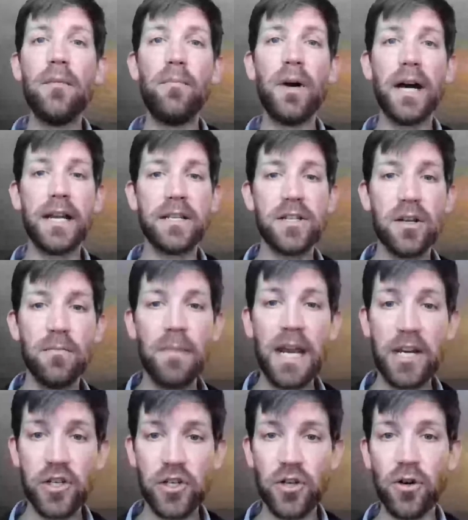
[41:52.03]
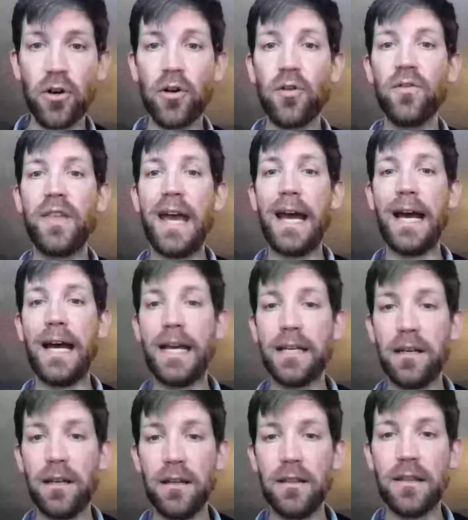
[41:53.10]
but to make sure that
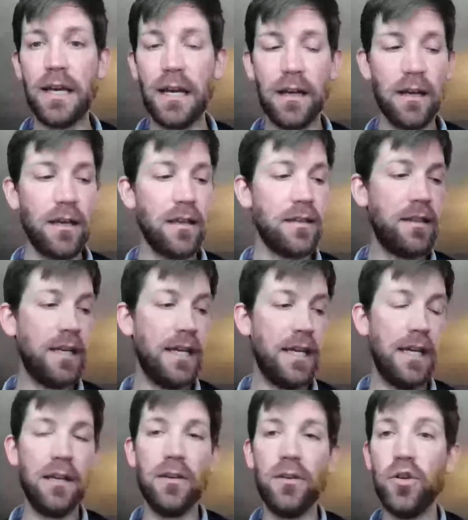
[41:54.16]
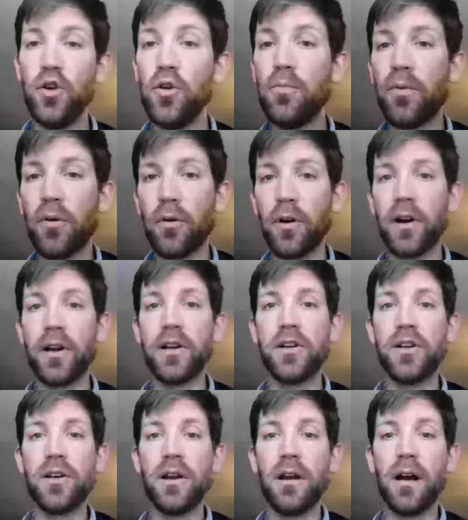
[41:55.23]
the
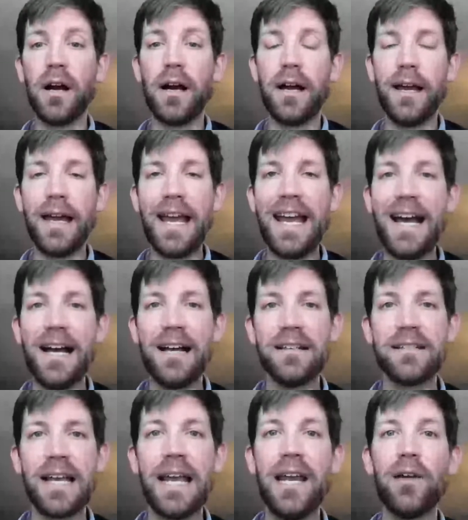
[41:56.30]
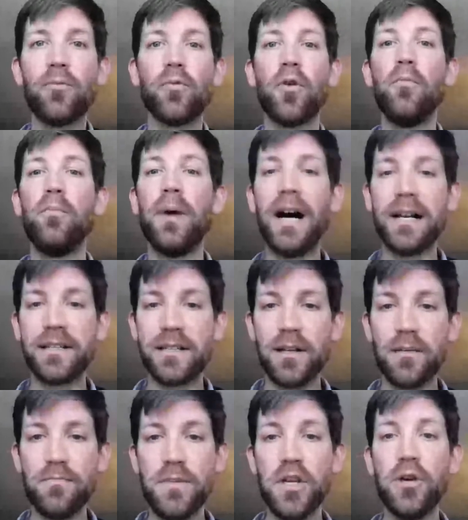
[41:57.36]
newborn has a robust
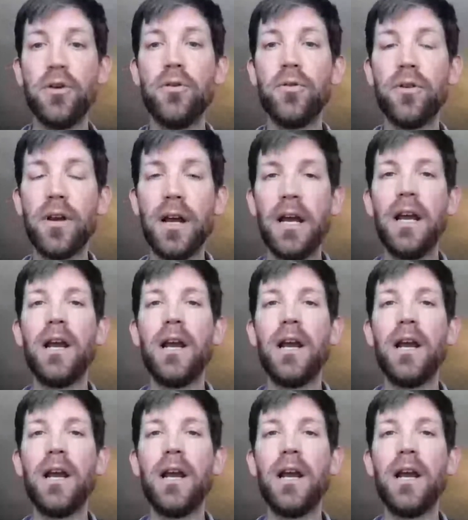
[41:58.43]
immune